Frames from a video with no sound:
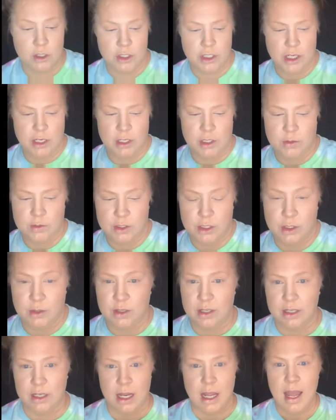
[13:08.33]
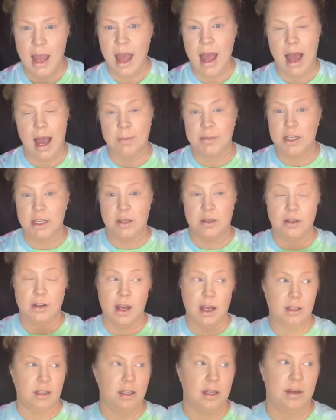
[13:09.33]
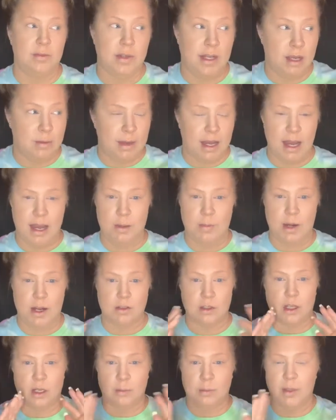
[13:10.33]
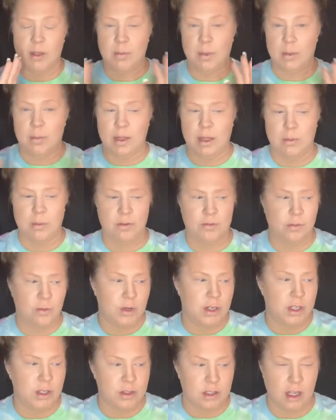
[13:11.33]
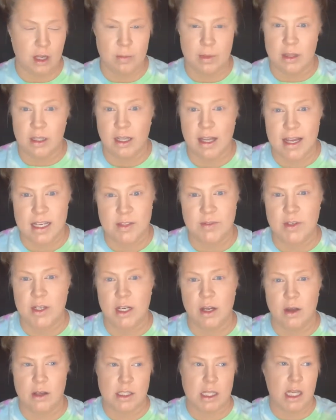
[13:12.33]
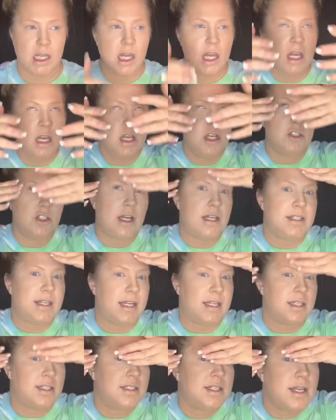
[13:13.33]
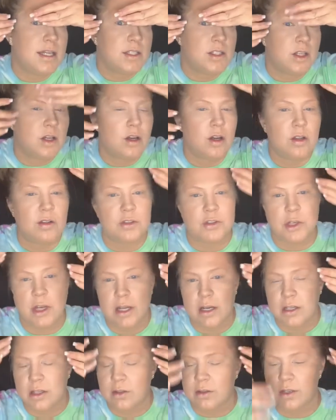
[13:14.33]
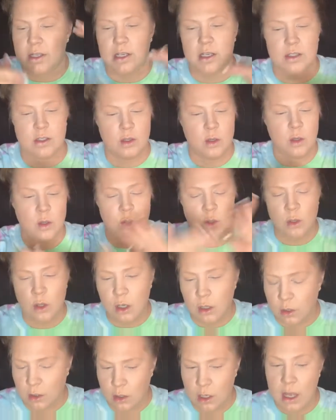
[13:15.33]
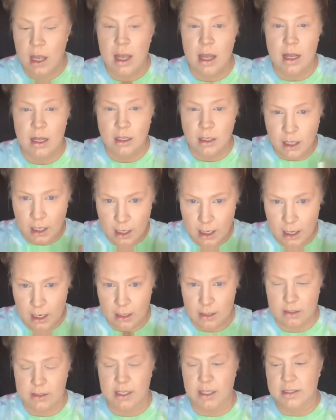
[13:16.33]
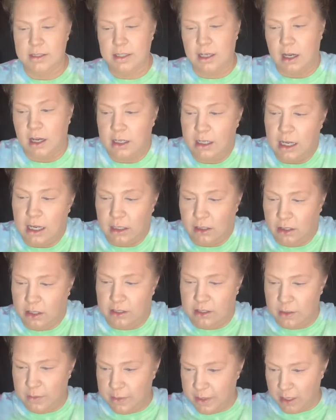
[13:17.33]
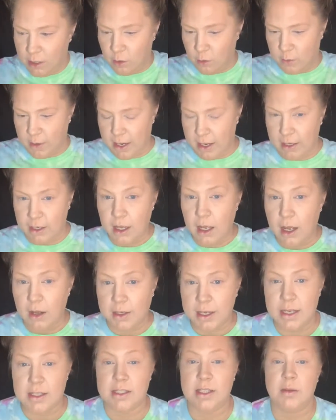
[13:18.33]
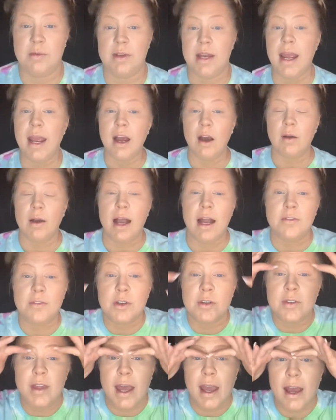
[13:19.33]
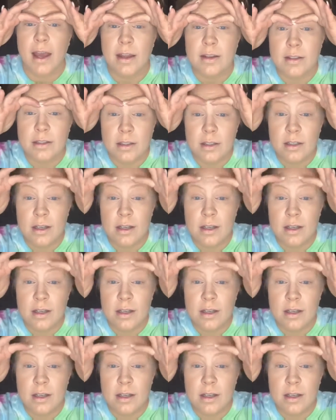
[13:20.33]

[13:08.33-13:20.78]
to show you into it, and I'm telling you, I love, now my eyebrows are like bam, bam, bam. Before you saw me in the last video, I was like trying to take a stencil and trying to do this. Woo! TikTok, I learned a better way. Okay, so now after that,